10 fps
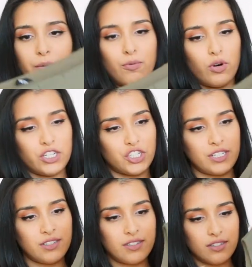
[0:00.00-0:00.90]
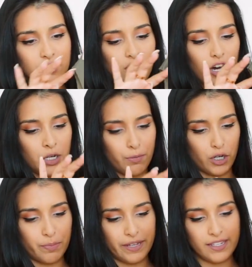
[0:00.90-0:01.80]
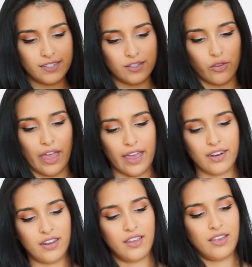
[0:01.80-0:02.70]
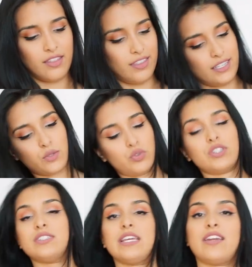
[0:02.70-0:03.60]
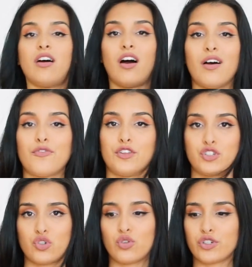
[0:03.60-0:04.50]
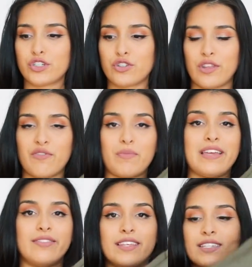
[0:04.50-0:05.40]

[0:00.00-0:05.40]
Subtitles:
proportions on purpose so that this will sit off the shoulder. So they've made